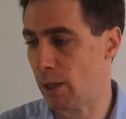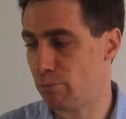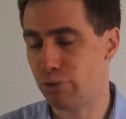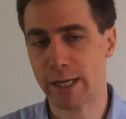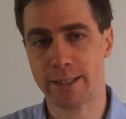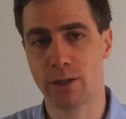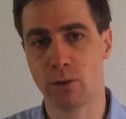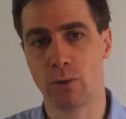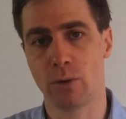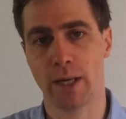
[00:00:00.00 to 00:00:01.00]

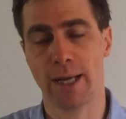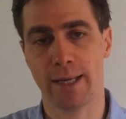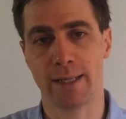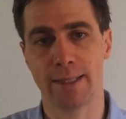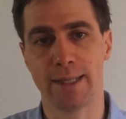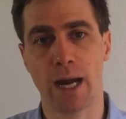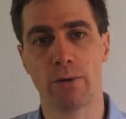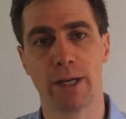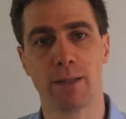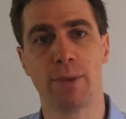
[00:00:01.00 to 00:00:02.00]
practical and
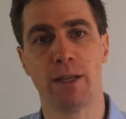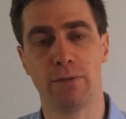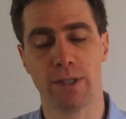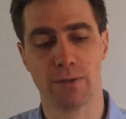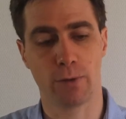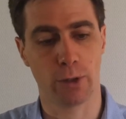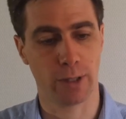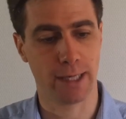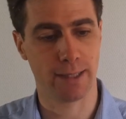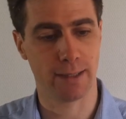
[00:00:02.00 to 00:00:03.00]
direct benefits for an
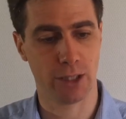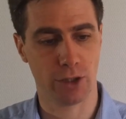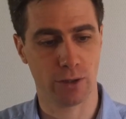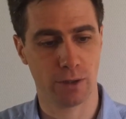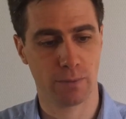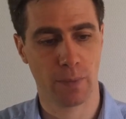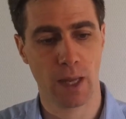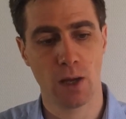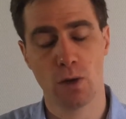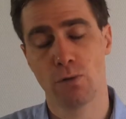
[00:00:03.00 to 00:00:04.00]
organization?
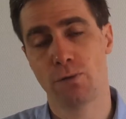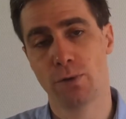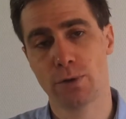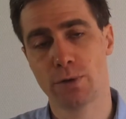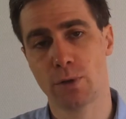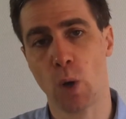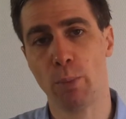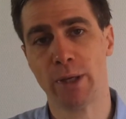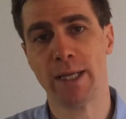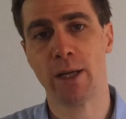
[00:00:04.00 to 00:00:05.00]
First,
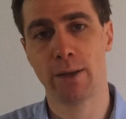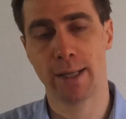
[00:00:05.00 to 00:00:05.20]
opening a